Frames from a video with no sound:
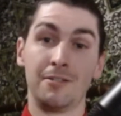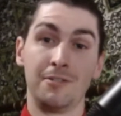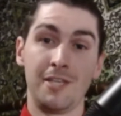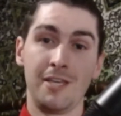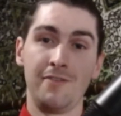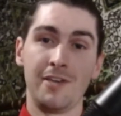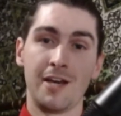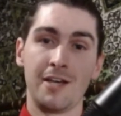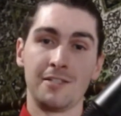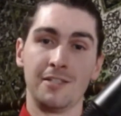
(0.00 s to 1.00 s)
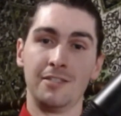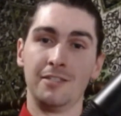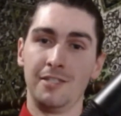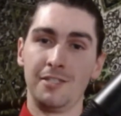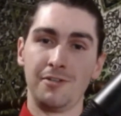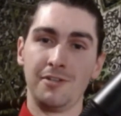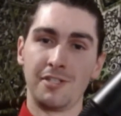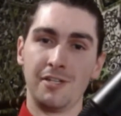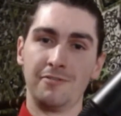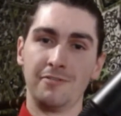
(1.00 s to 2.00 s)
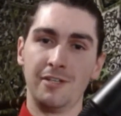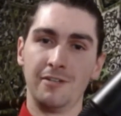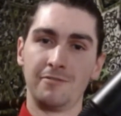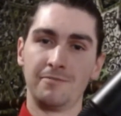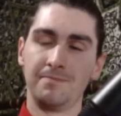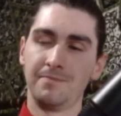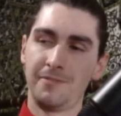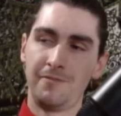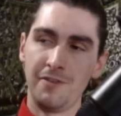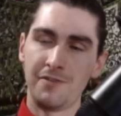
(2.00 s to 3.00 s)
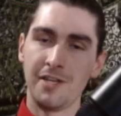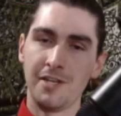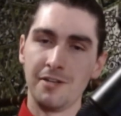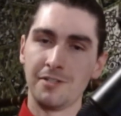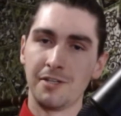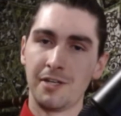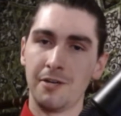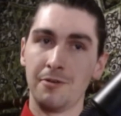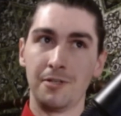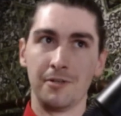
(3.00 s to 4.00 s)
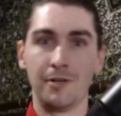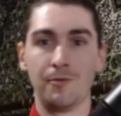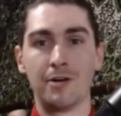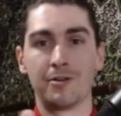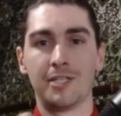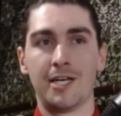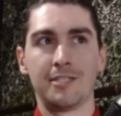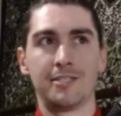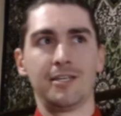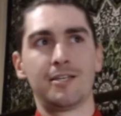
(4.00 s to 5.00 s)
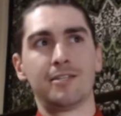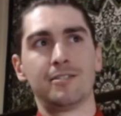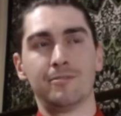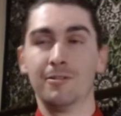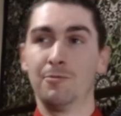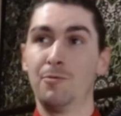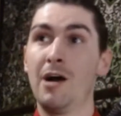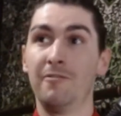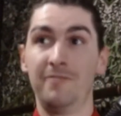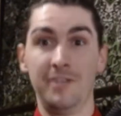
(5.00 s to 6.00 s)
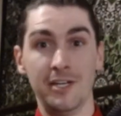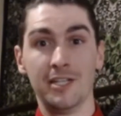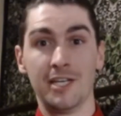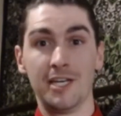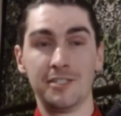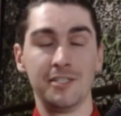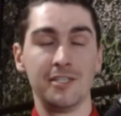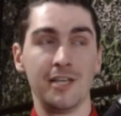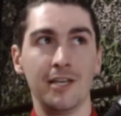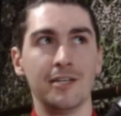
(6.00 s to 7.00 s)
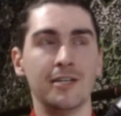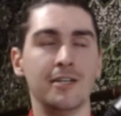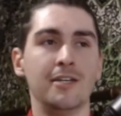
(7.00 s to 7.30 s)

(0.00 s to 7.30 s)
So to give you guys a little history of Snuffluff, 15 years ago during WoW Classic, or WoW Vanilla I should say,